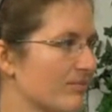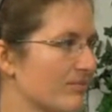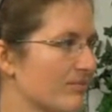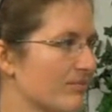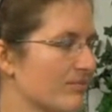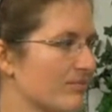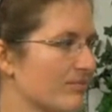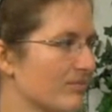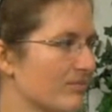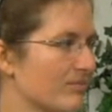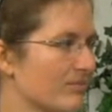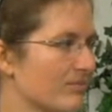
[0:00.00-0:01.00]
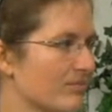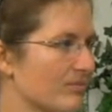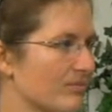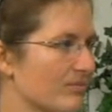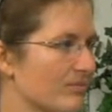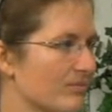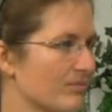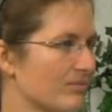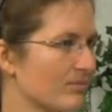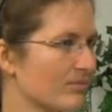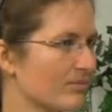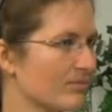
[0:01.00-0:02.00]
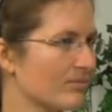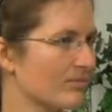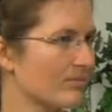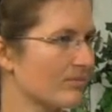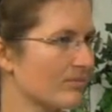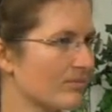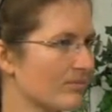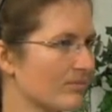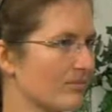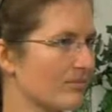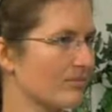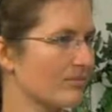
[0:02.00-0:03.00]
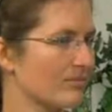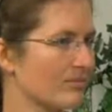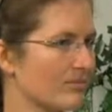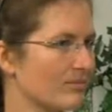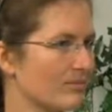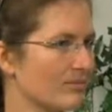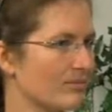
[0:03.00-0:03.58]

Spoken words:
This person isn't speaking.